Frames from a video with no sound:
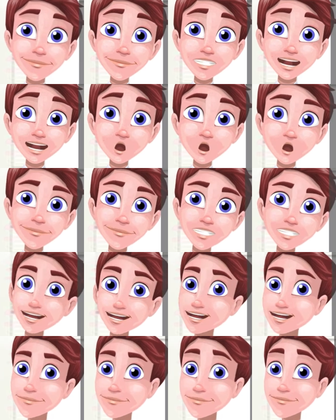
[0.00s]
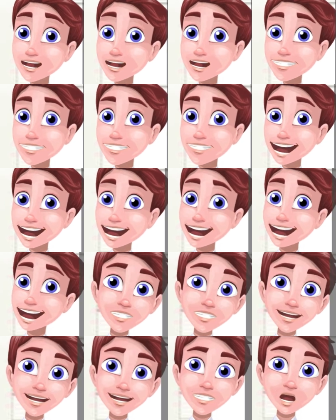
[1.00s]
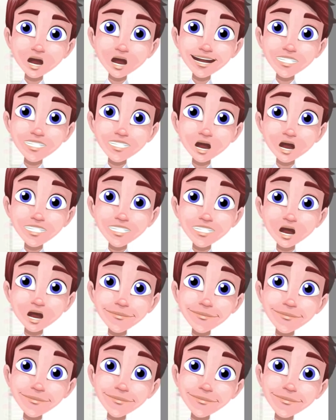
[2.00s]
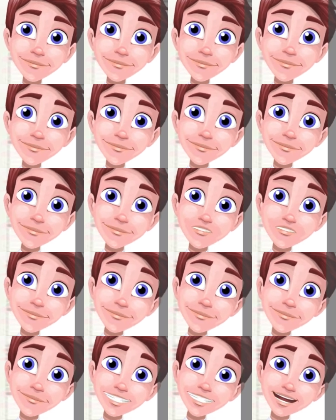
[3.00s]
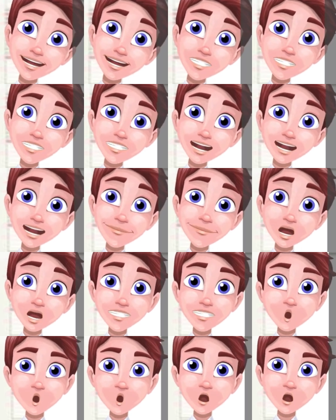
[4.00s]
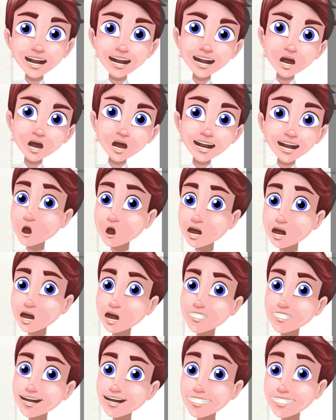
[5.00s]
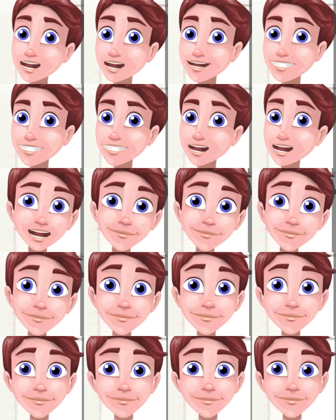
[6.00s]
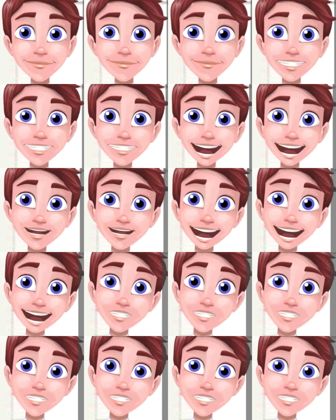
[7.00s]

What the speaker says: first, it is okay to include this section. It shows that you're a well-rounded individual, but make